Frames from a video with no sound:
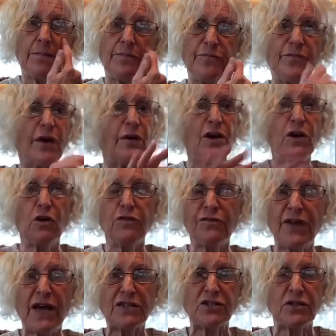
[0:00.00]
Very
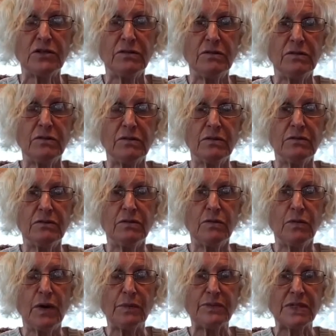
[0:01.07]
old-fashioned
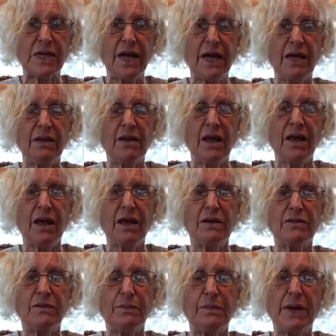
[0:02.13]
website,
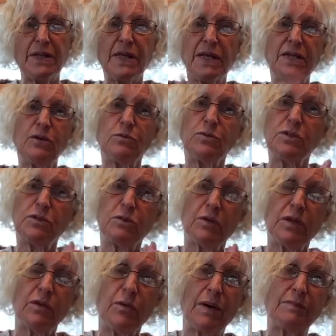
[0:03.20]
and my lady who was
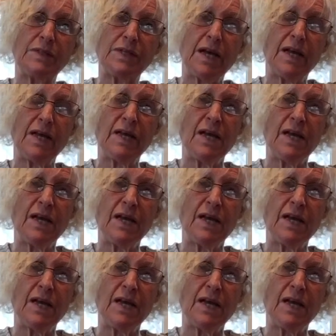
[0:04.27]
doing the website,